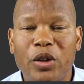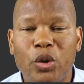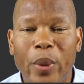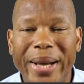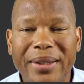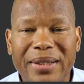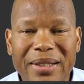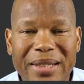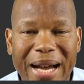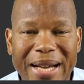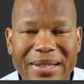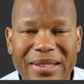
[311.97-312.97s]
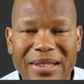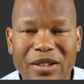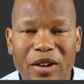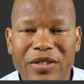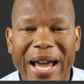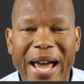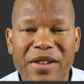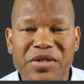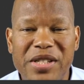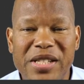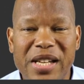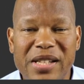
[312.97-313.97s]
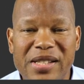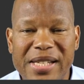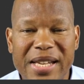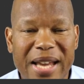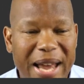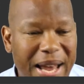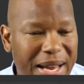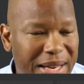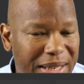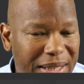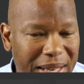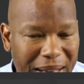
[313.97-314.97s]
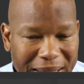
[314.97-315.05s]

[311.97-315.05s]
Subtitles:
2019 of the FCCA.